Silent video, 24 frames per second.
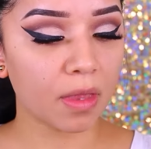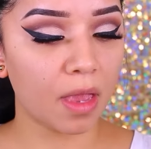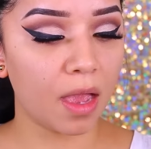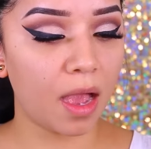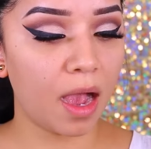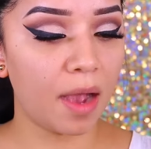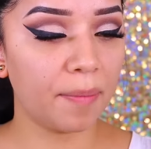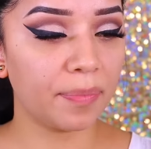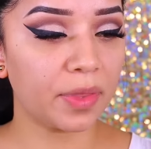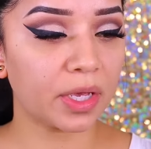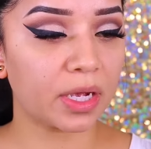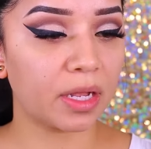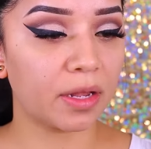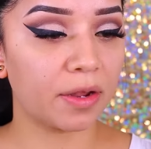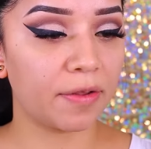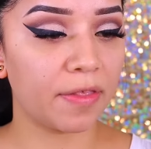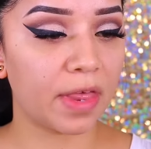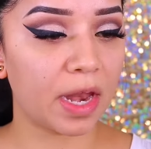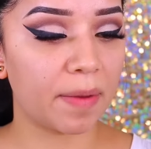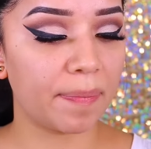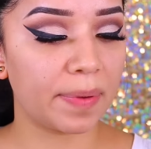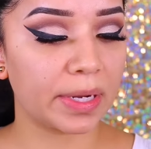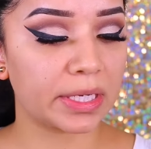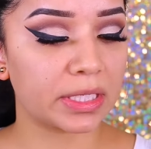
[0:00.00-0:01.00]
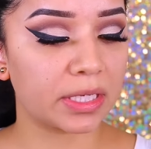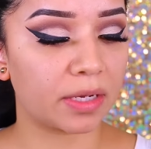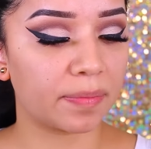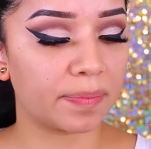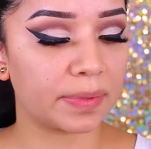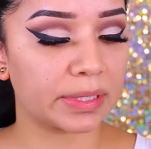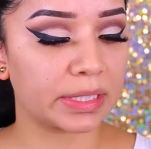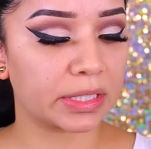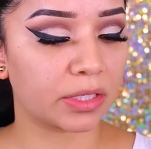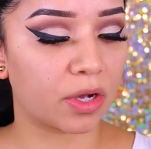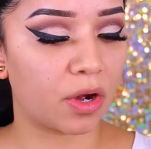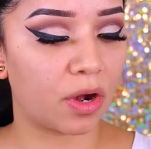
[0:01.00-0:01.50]
the color that I picked
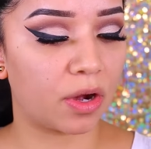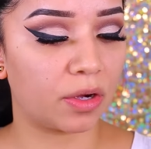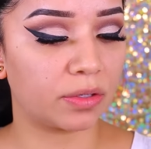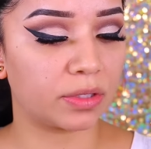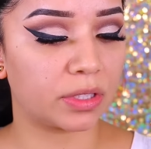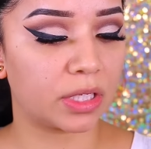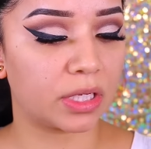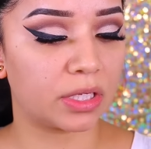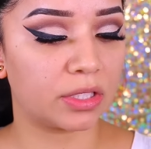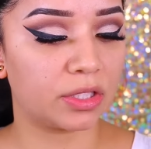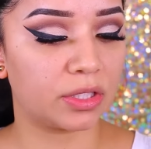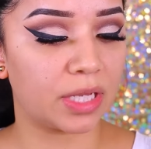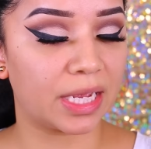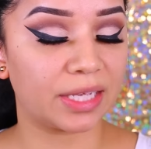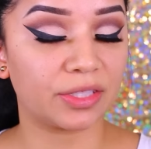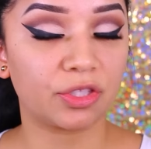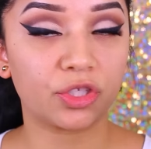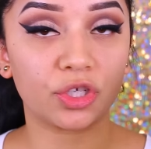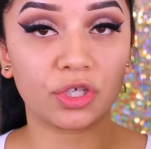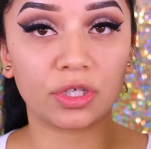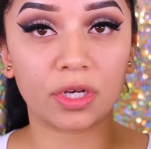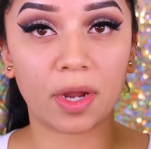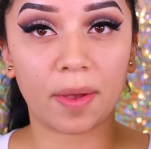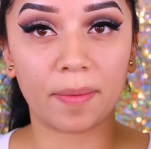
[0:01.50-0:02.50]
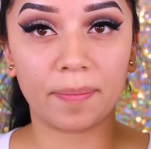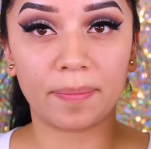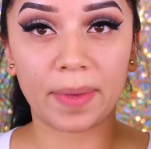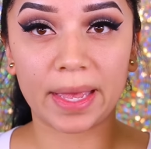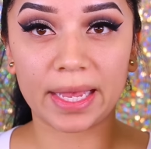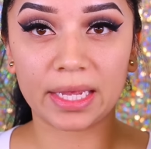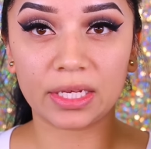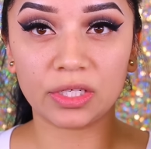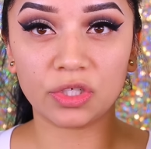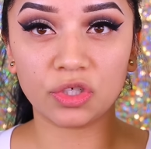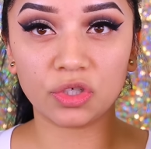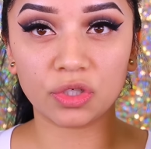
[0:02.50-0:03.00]
up is called Desert
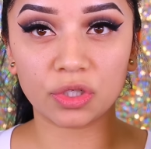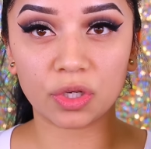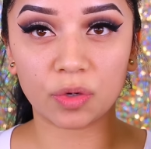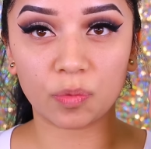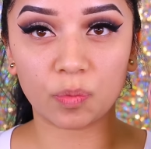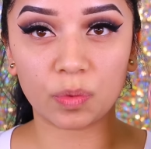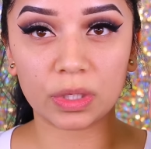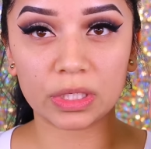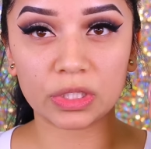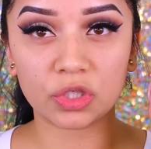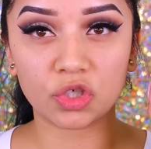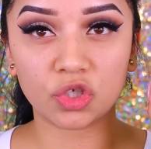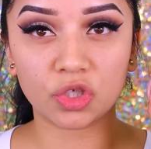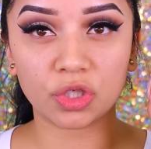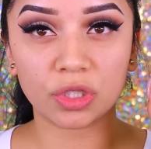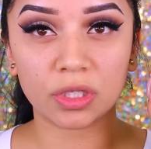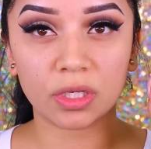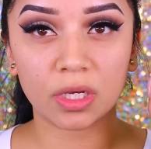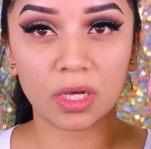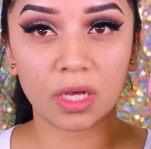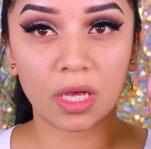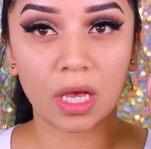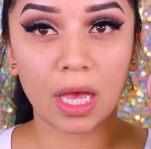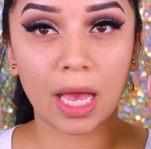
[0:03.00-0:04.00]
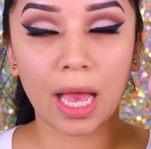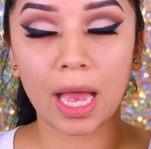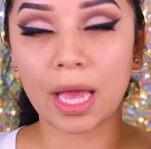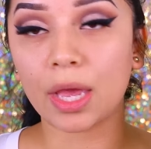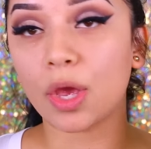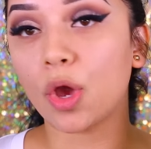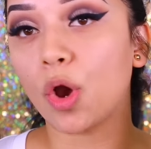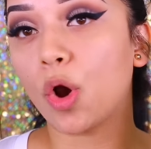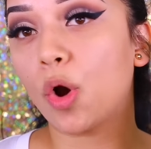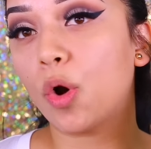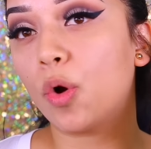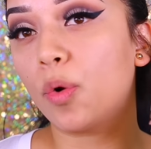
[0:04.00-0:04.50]
Beige, which I
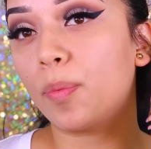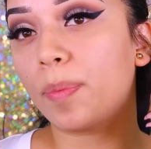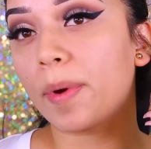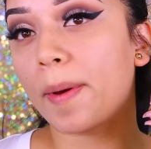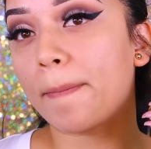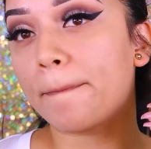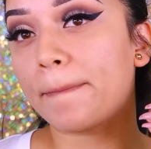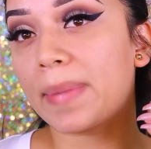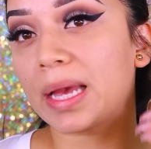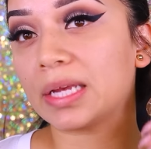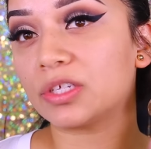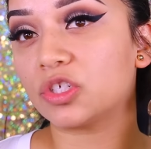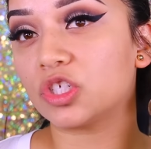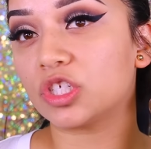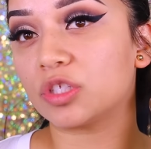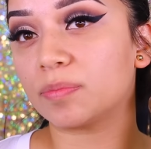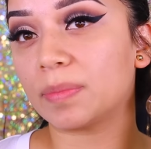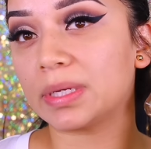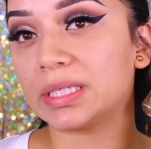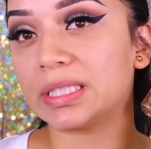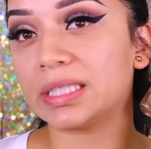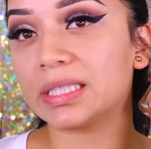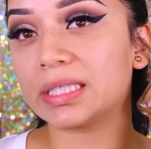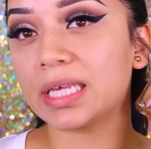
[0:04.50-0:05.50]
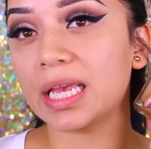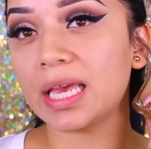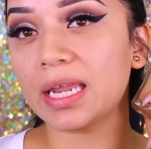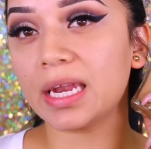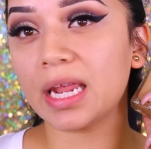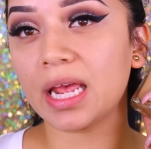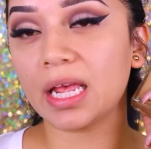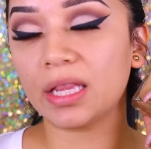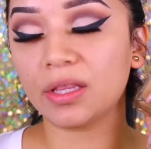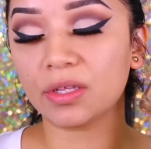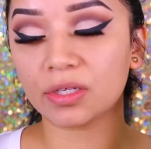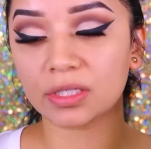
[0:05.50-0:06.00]
hope matches my skin.
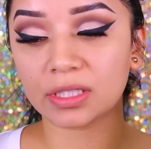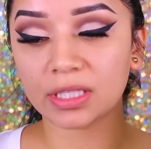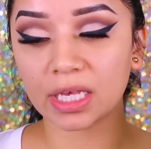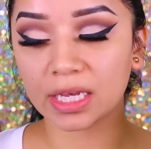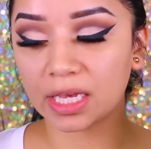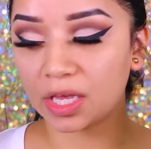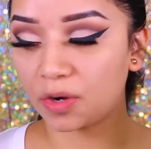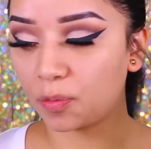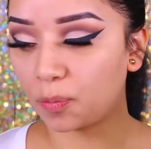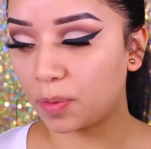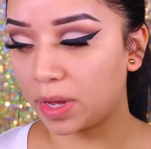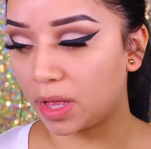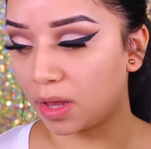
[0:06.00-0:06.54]
It looks like it